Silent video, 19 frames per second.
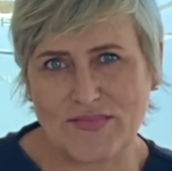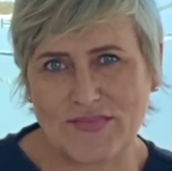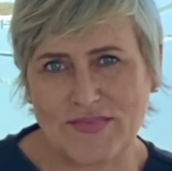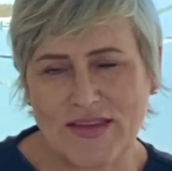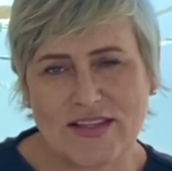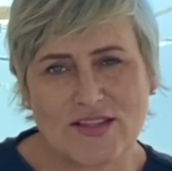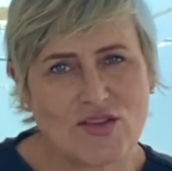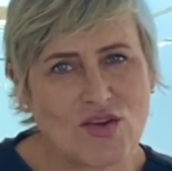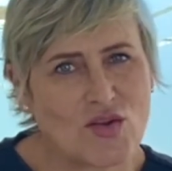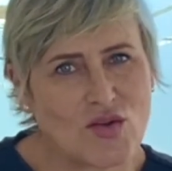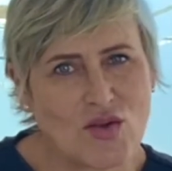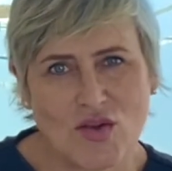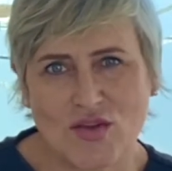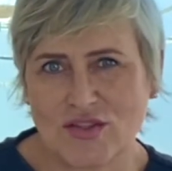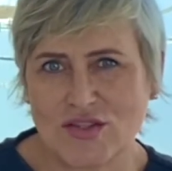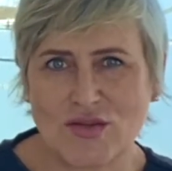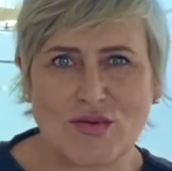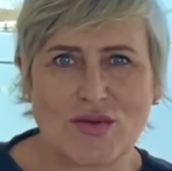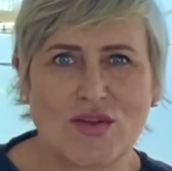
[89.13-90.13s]
There's no
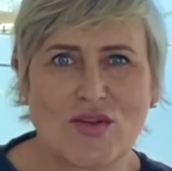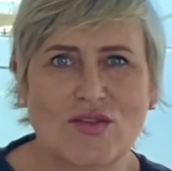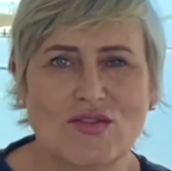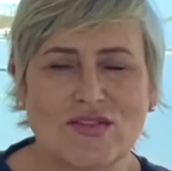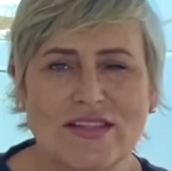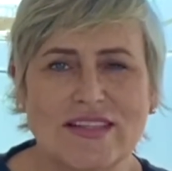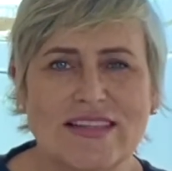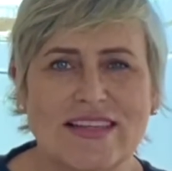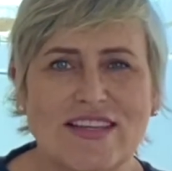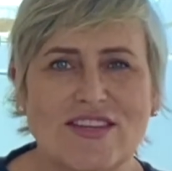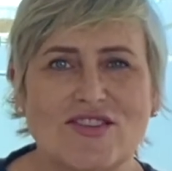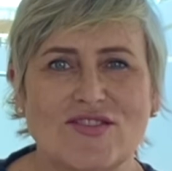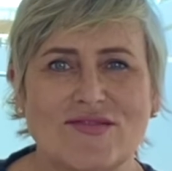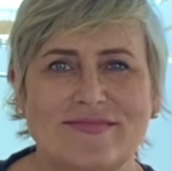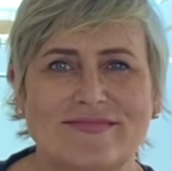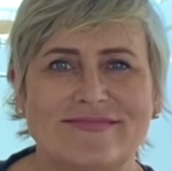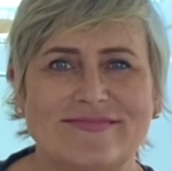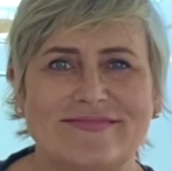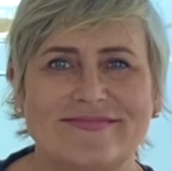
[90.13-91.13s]
cost to a consultation.
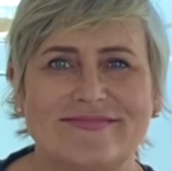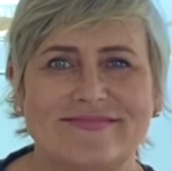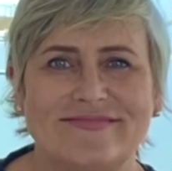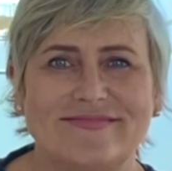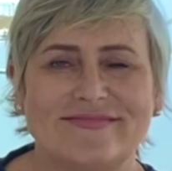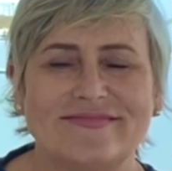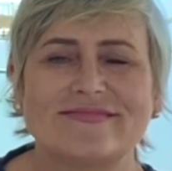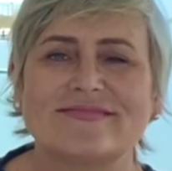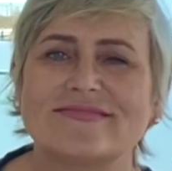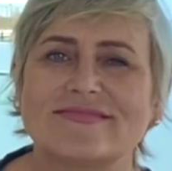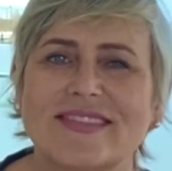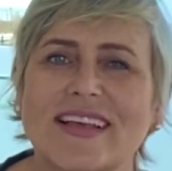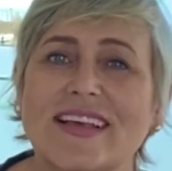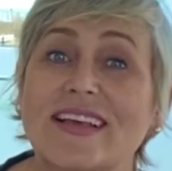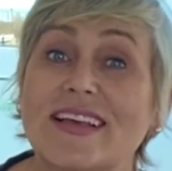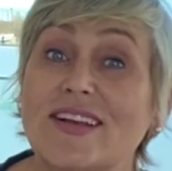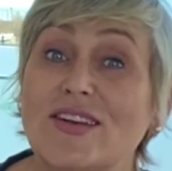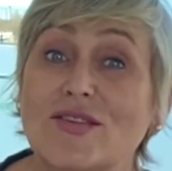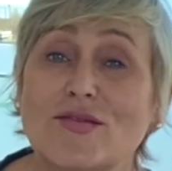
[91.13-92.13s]

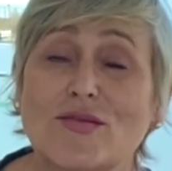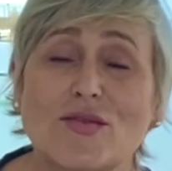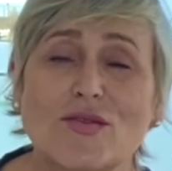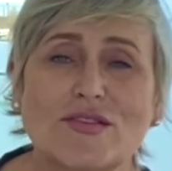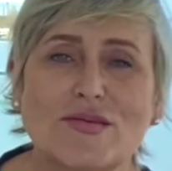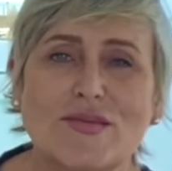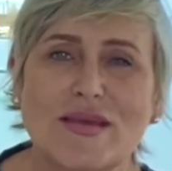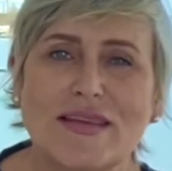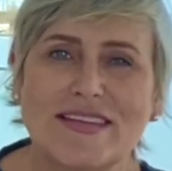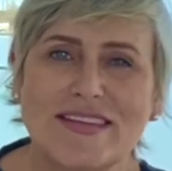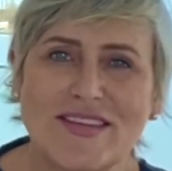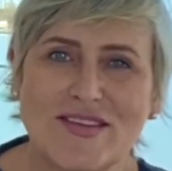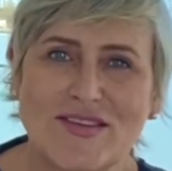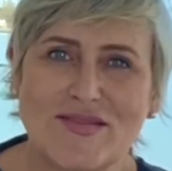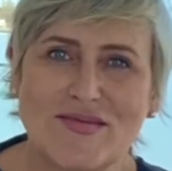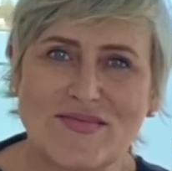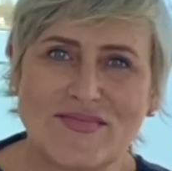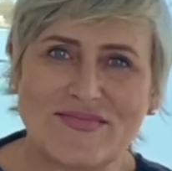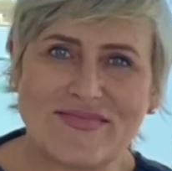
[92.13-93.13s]
Look forward to meeting you.
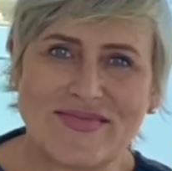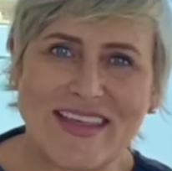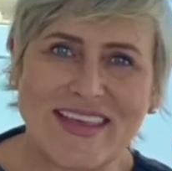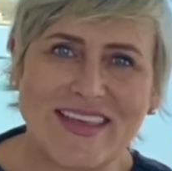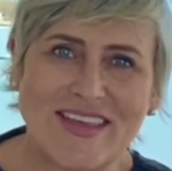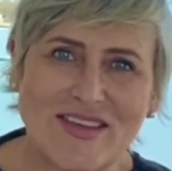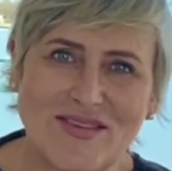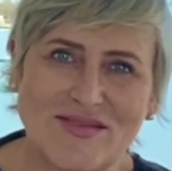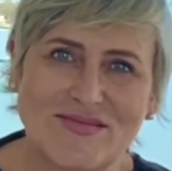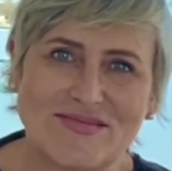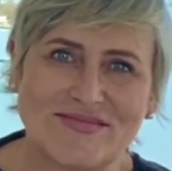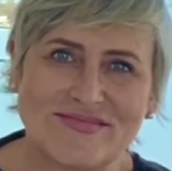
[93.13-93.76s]
Thank you.